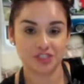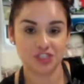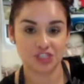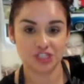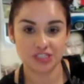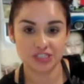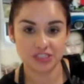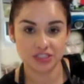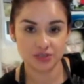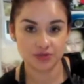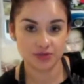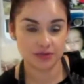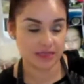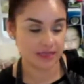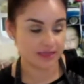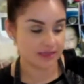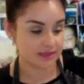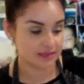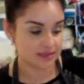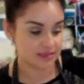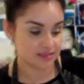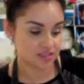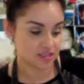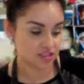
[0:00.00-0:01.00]
cheese you
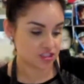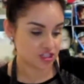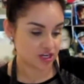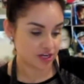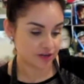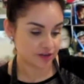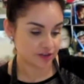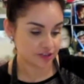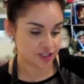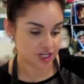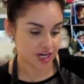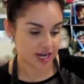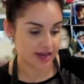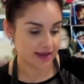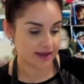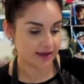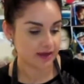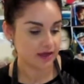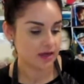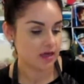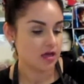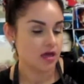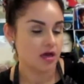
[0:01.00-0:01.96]
like. This is cheddar jack.